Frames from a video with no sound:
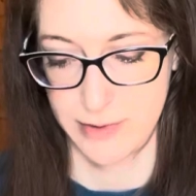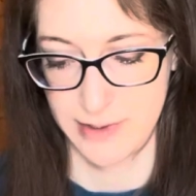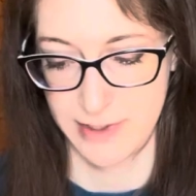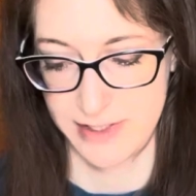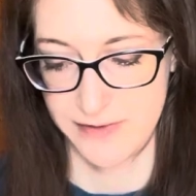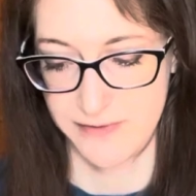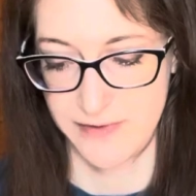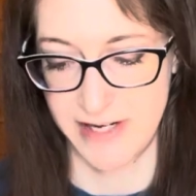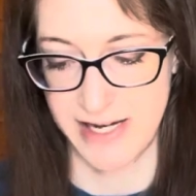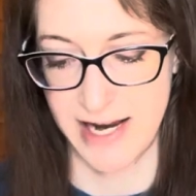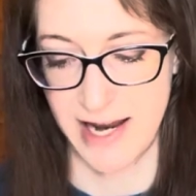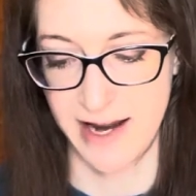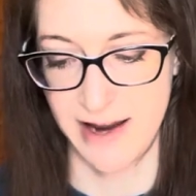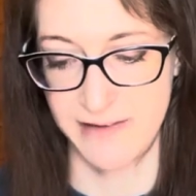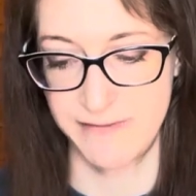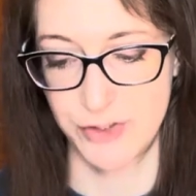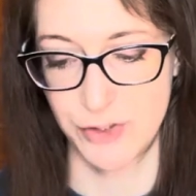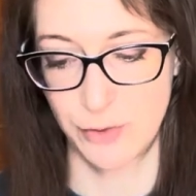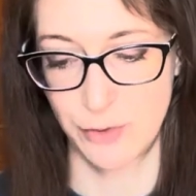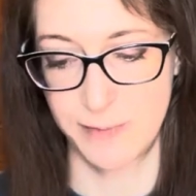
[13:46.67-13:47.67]
It's funny, I
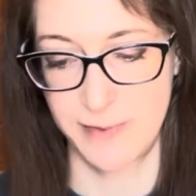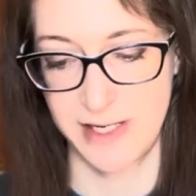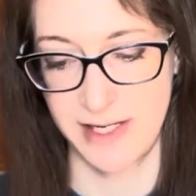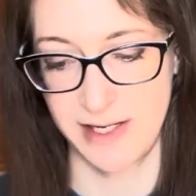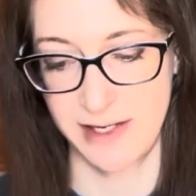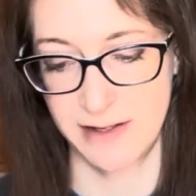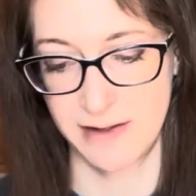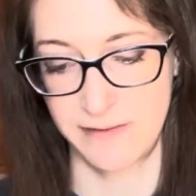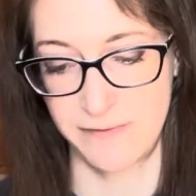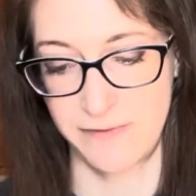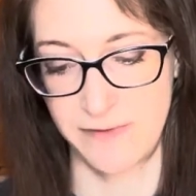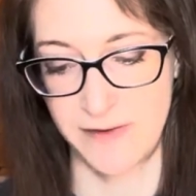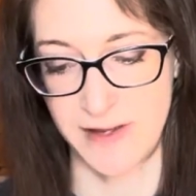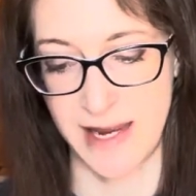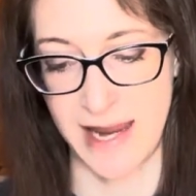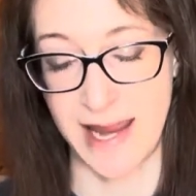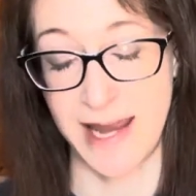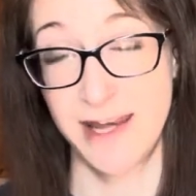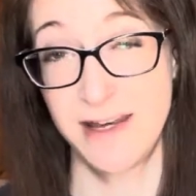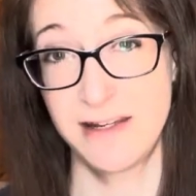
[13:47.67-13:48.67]
have so many of the
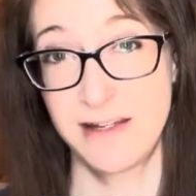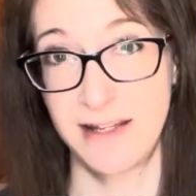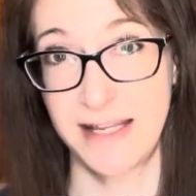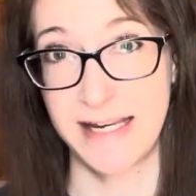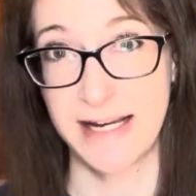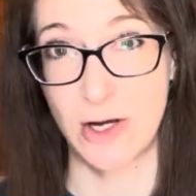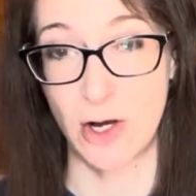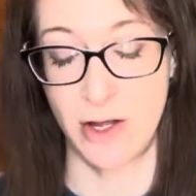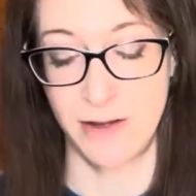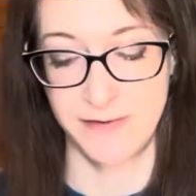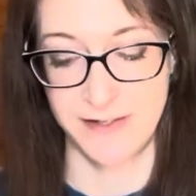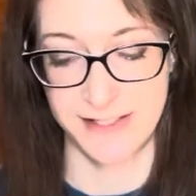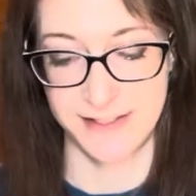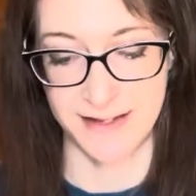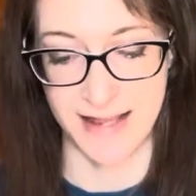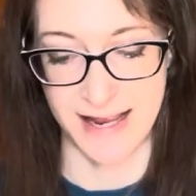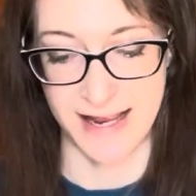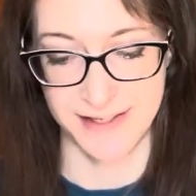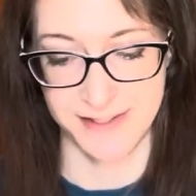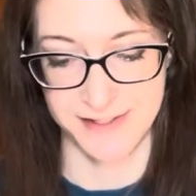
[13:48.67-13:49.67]
end, like all these
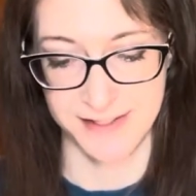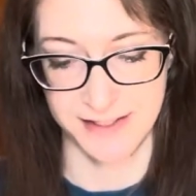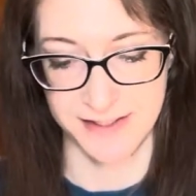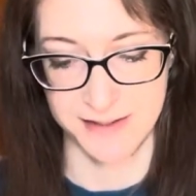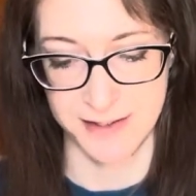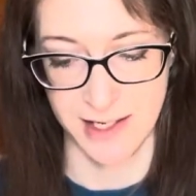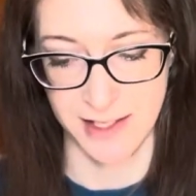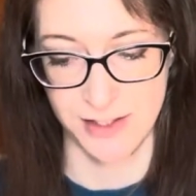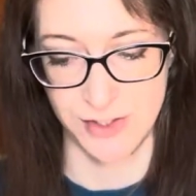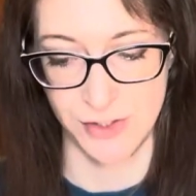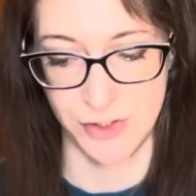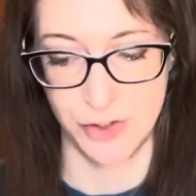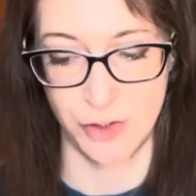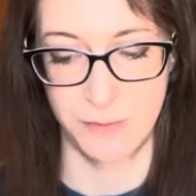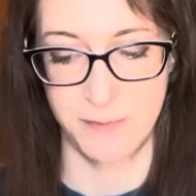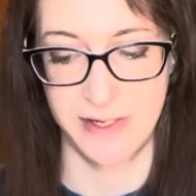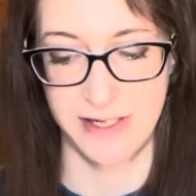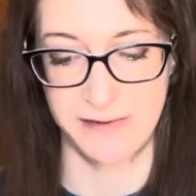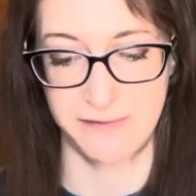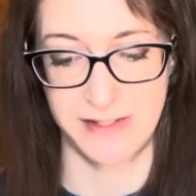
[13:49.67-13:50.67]
last six signs, so
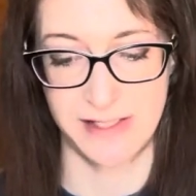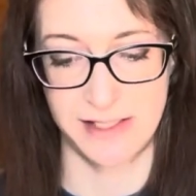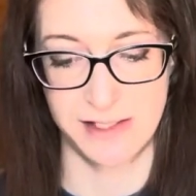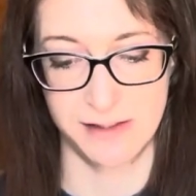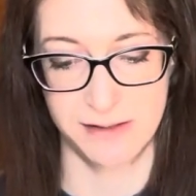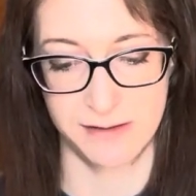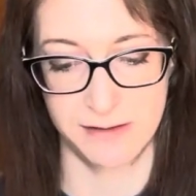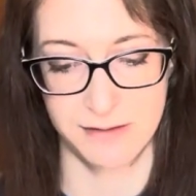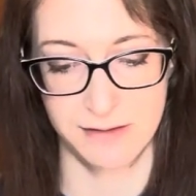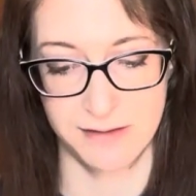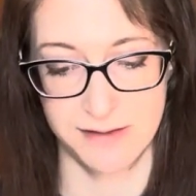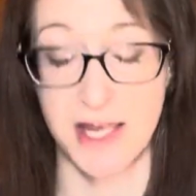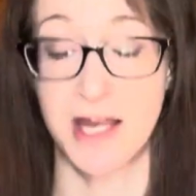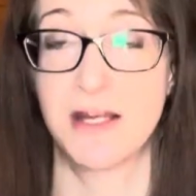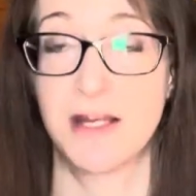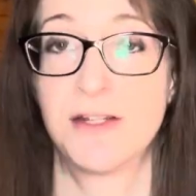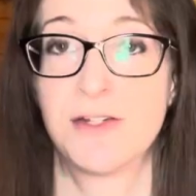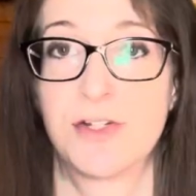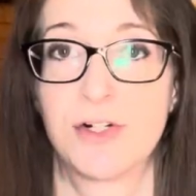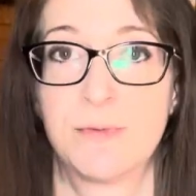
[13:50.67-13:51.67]
many of these
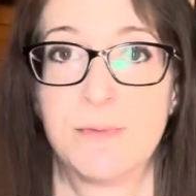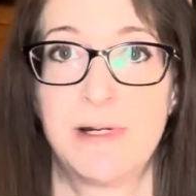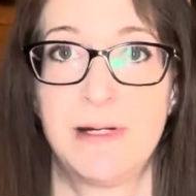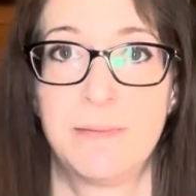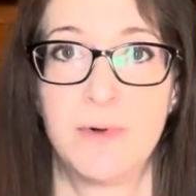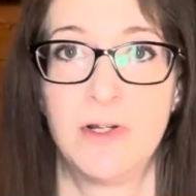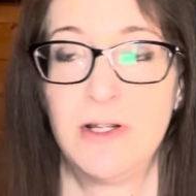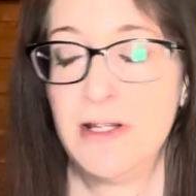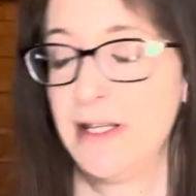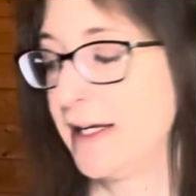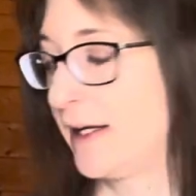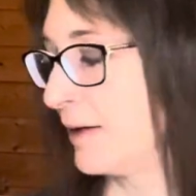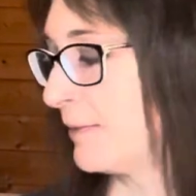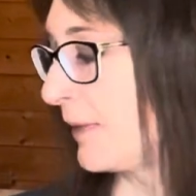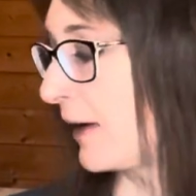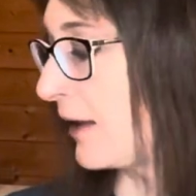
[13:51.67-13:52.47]
signs are people like in my